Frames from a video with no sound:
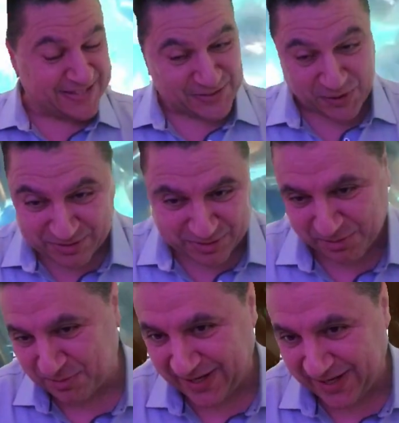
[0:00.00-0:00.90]

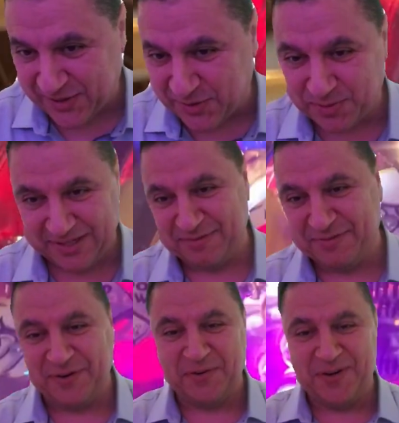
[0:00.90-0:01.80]
also a cool
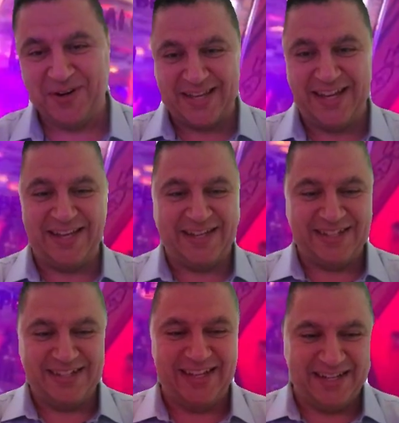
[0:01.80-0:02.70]
info. Okay,
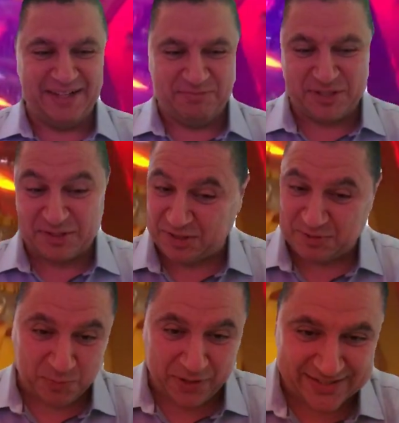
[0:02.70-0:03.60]
just
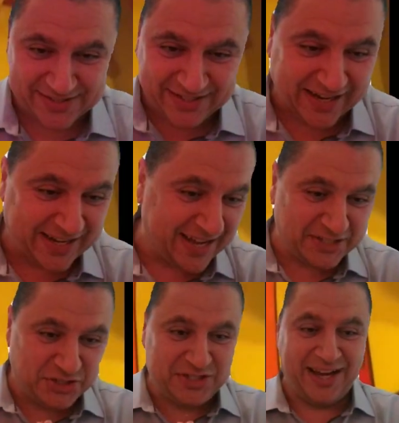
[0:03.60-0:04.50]
wait and see. I can't
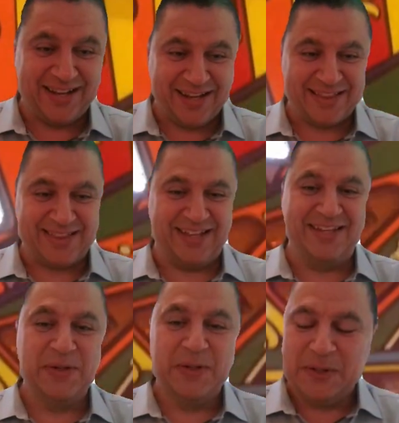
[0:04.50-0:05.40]
share
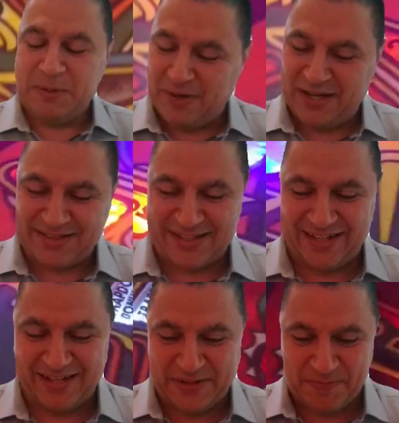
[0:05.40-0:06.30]
nothing, but
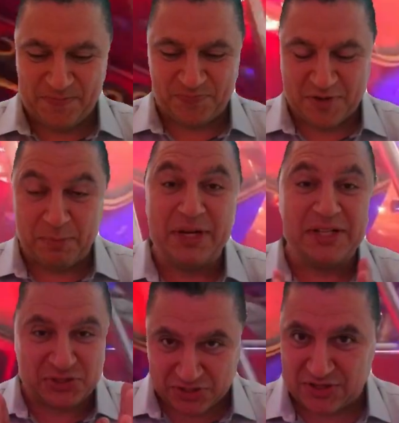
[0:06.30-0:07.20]

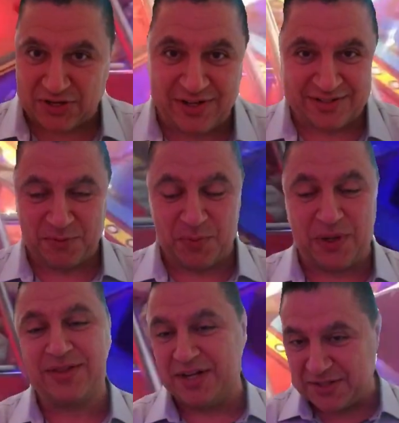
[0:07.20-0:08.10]
it's good. What
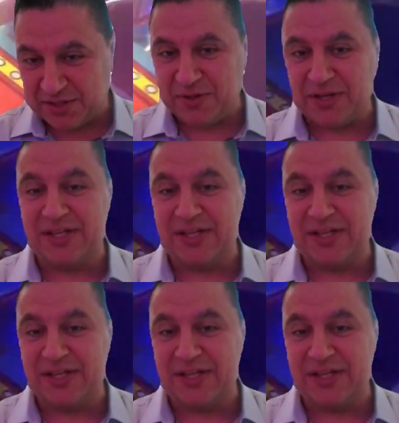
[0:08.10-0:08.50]
they're doing is